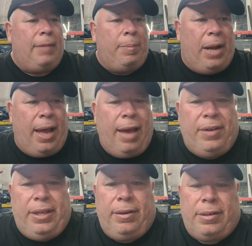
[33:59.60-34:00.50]
have a
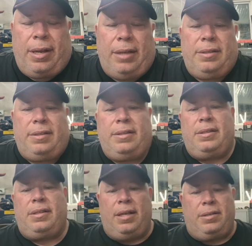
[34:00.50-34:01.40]
dealer's license in the
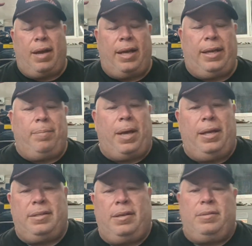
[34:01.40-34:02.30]
state, so I can buy
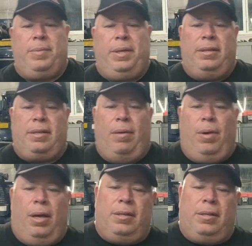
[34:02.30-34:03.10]
and sell as many as I want.